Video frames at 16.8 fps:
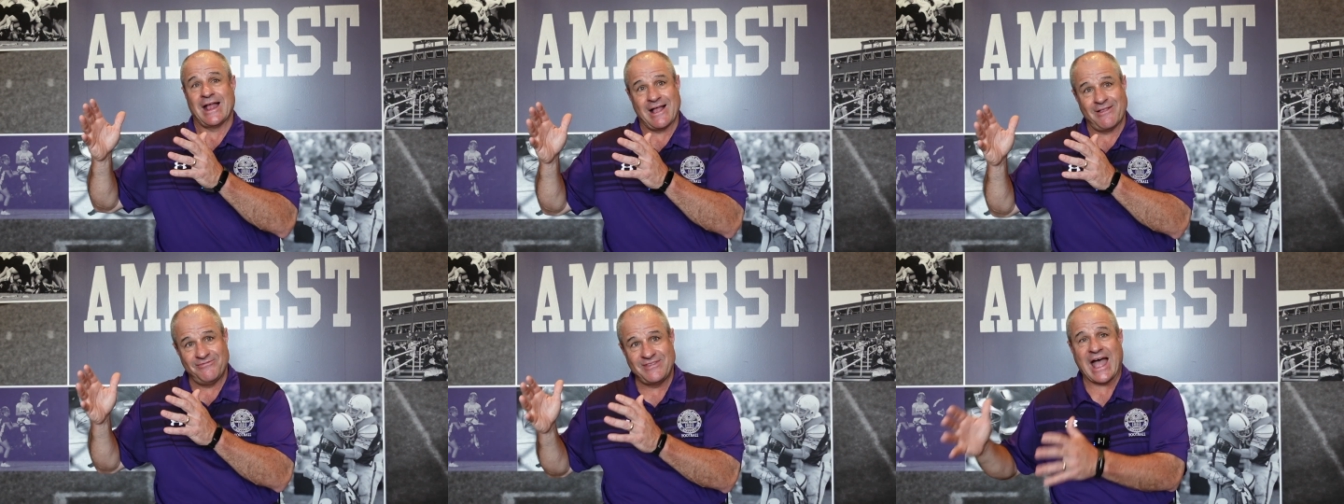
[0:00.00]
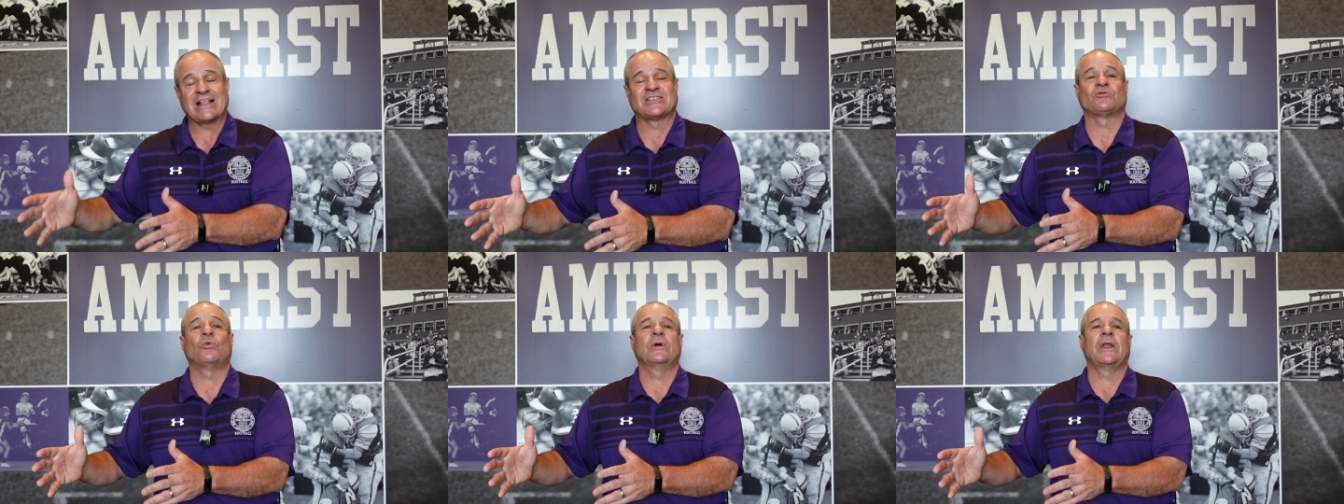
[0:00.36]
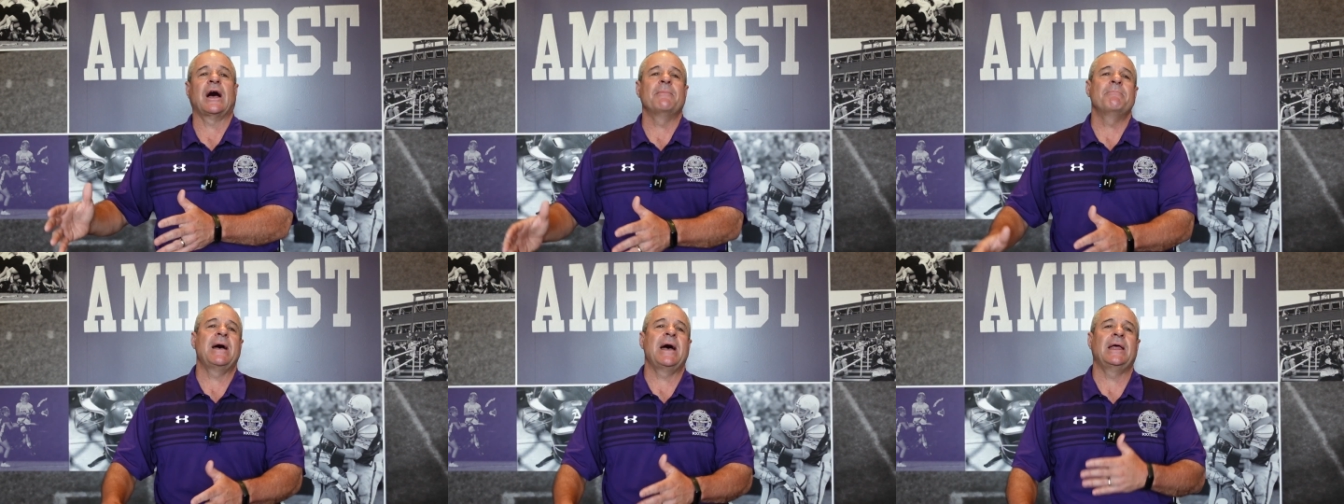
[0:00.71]
And that's when
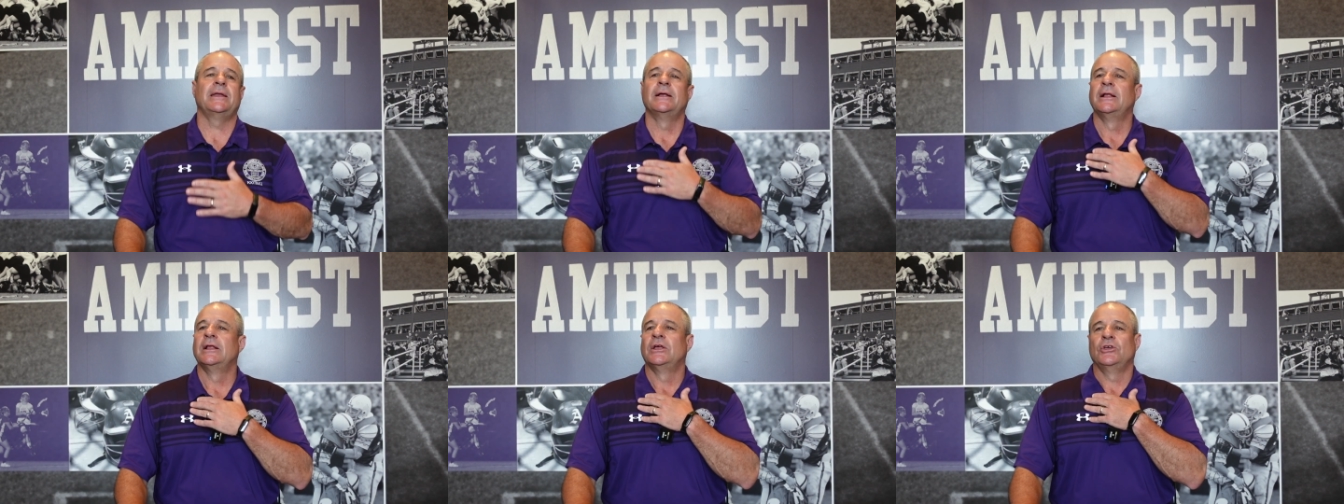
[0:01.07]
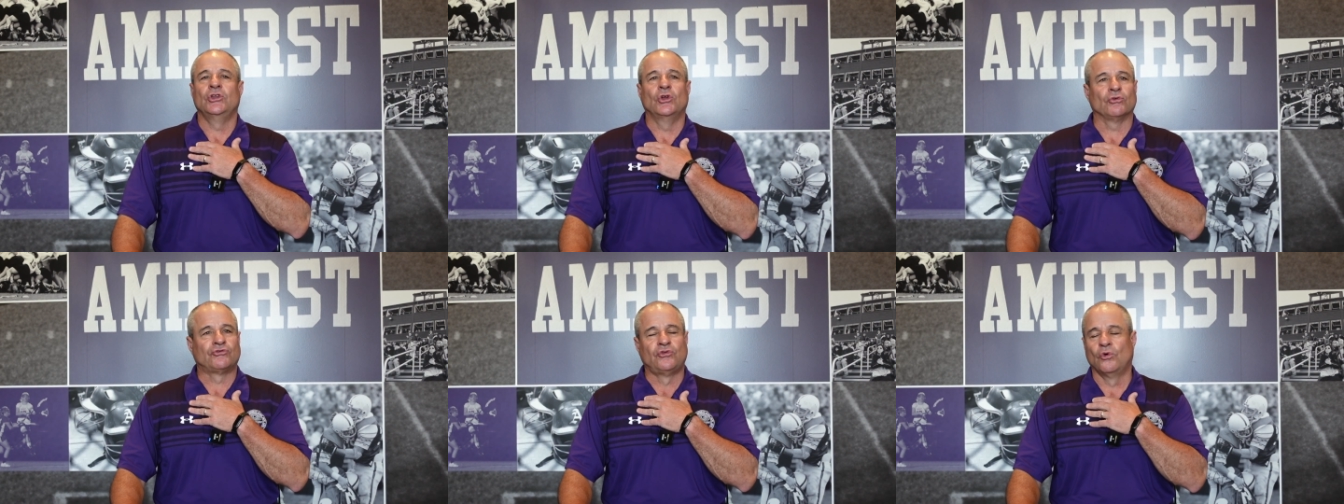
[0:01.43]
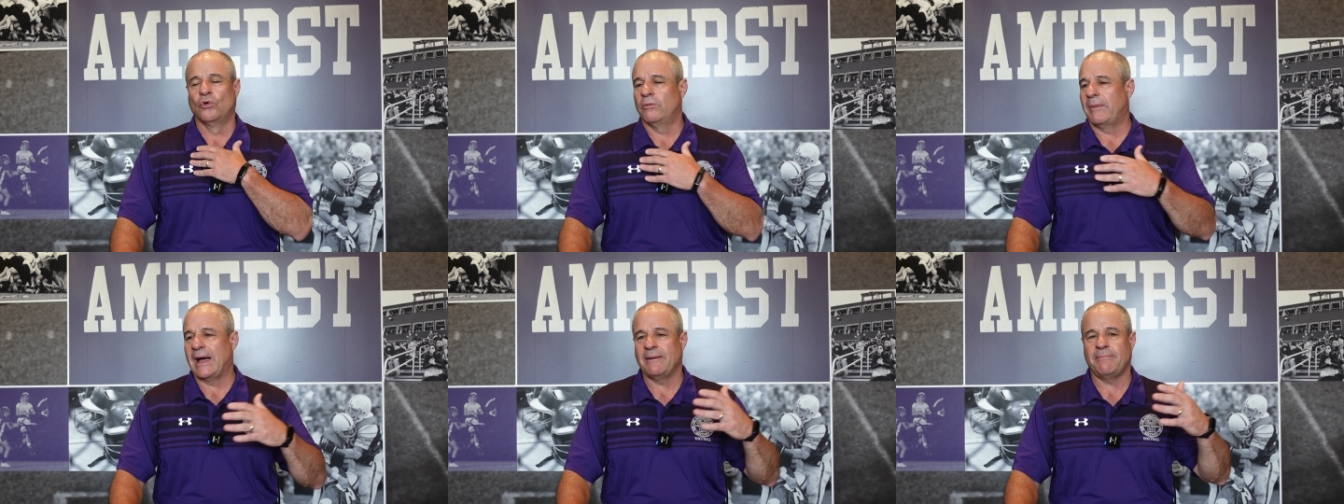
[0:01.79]
I met, two
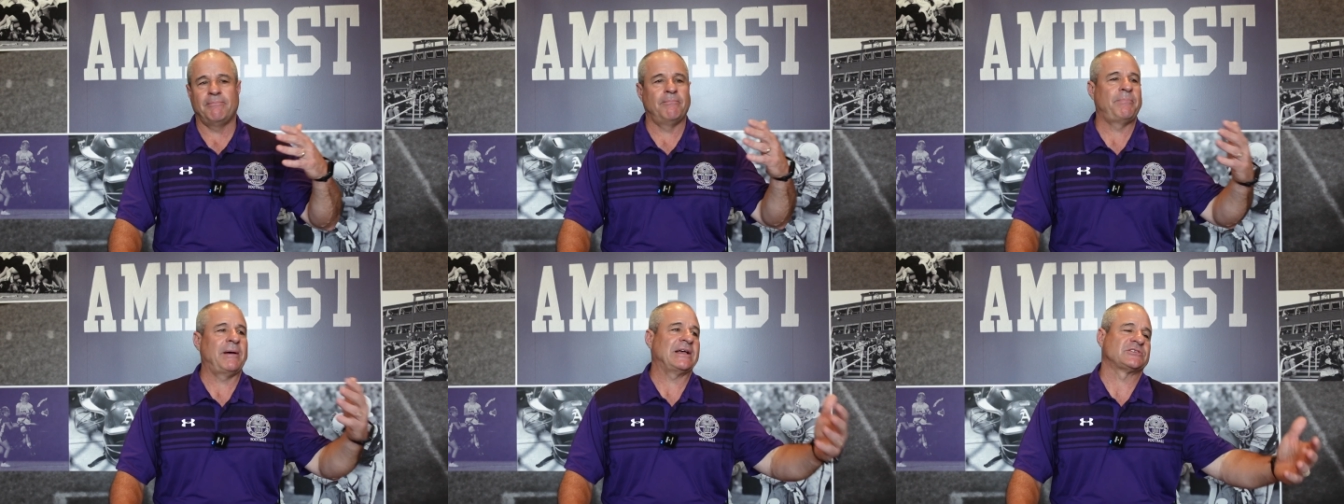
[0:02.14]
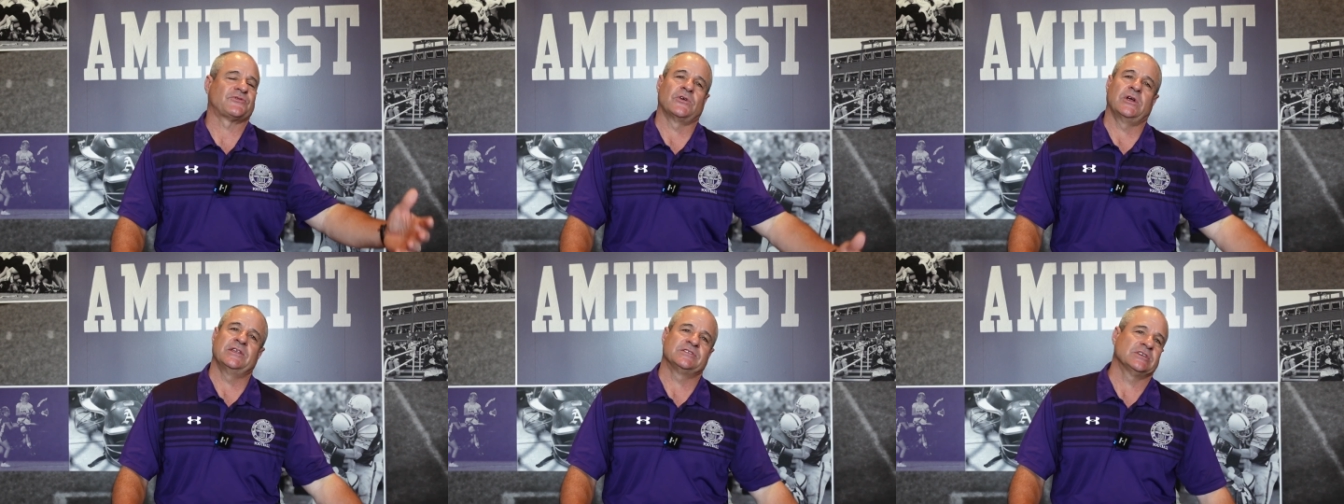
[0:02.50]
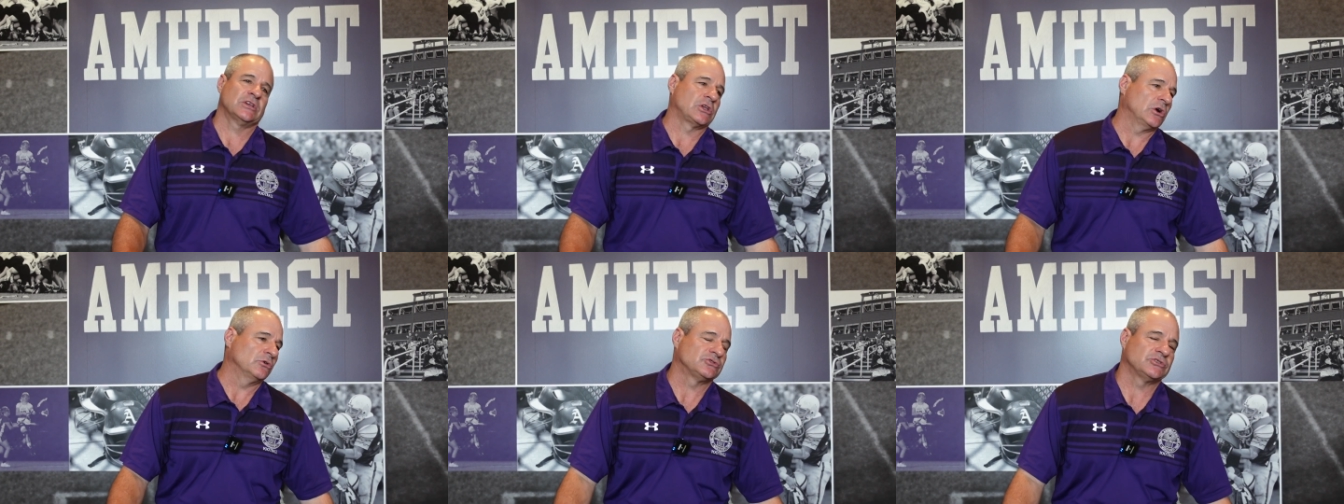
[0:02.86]
of my best friends in
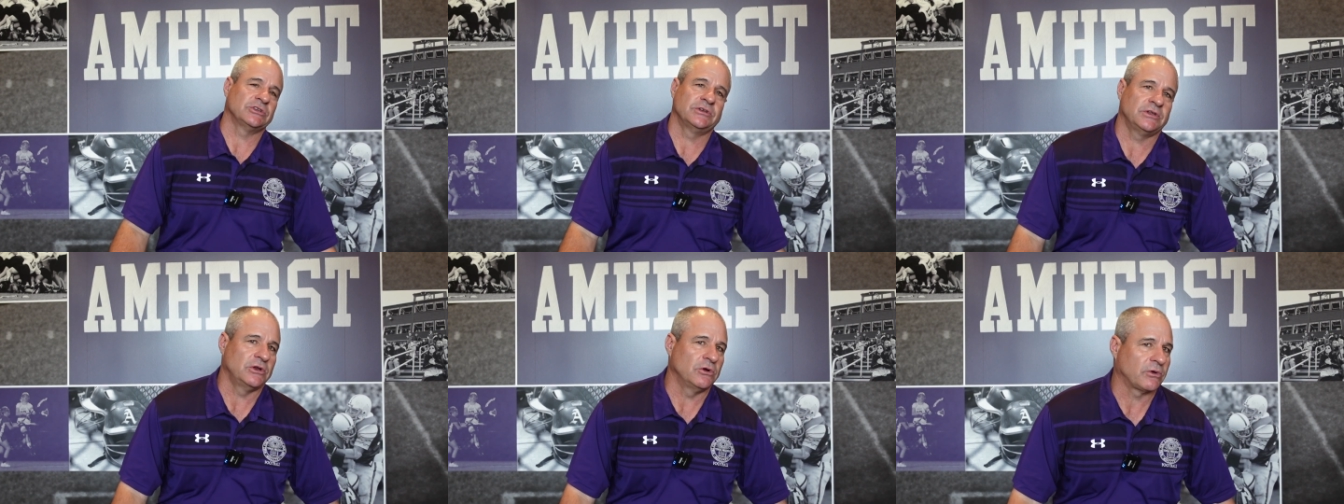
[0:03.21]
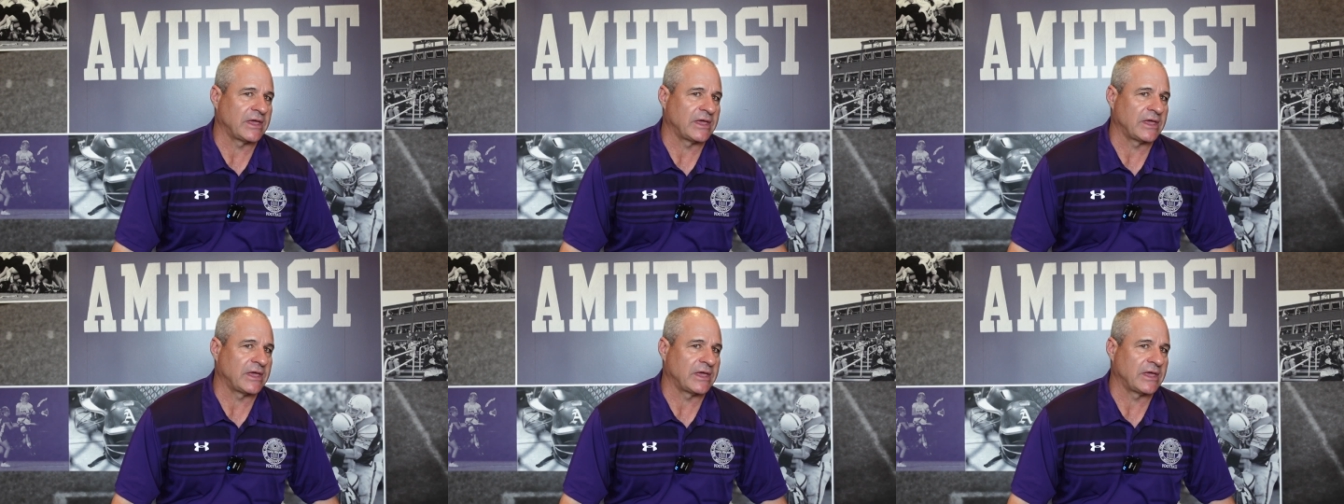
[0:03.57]
coaching,